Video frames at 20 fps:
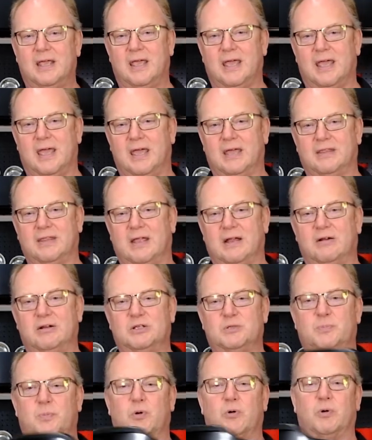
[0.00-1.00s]
and the
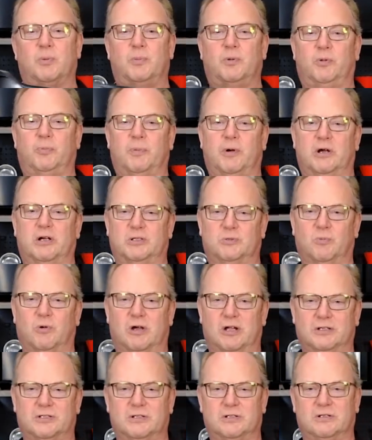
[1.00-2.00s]
ARES portable part
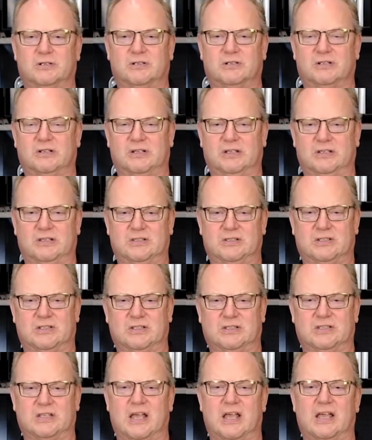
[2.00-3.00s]
washer is
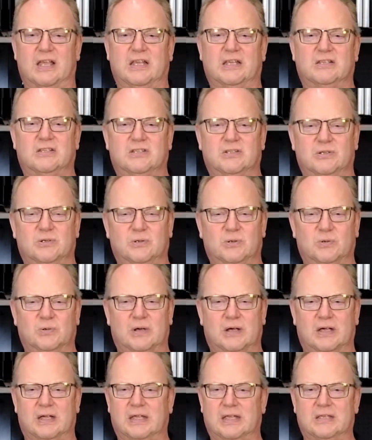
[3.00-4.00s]
designed
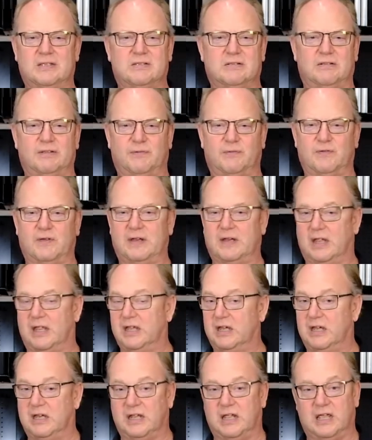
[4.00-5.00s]
to easily fit
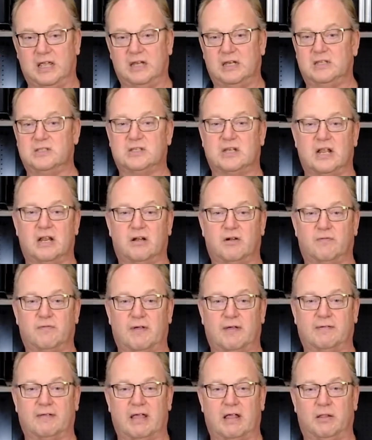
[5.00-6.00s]
into any standard
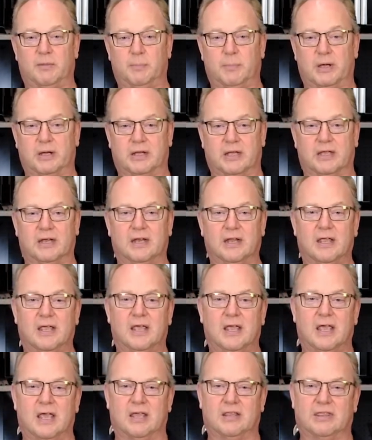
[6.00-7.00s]
5-gallon bucket.
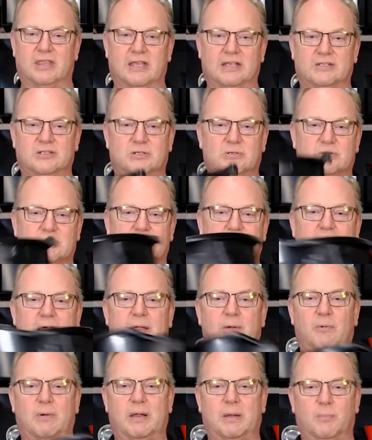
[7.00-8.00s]
And thanks to its
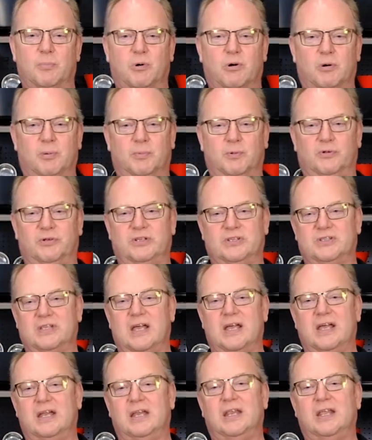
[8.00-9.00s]
lightweight and portable
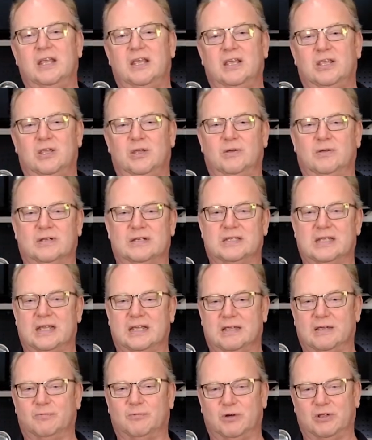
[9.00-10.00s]
design, you can
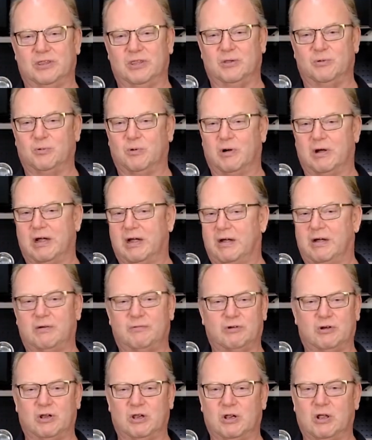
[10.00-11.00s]
take it with you
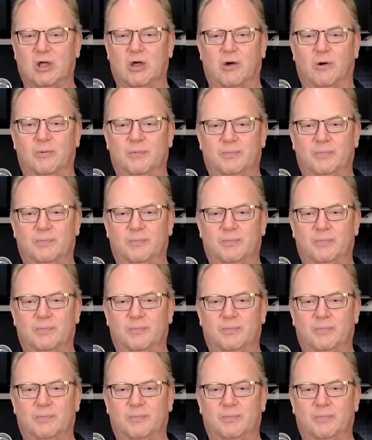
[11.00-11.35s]
wherever you go.